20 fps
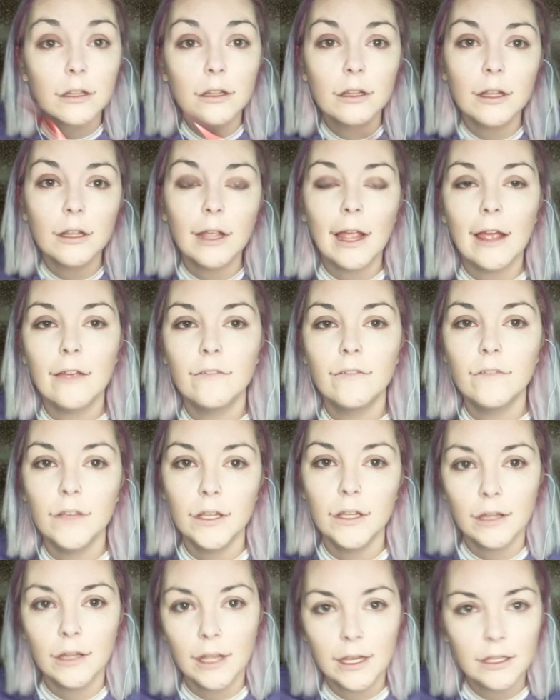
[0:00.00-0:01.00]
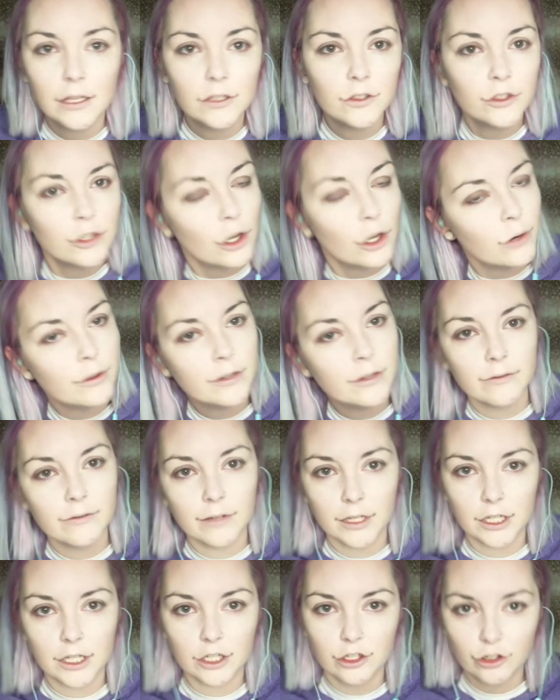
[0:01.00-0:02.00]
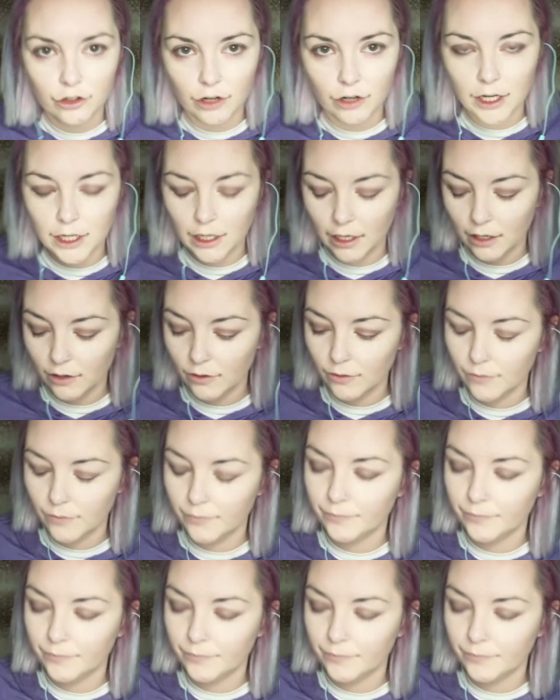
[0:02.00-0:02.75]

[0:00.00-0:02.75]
Like I feel like so unfinished right now.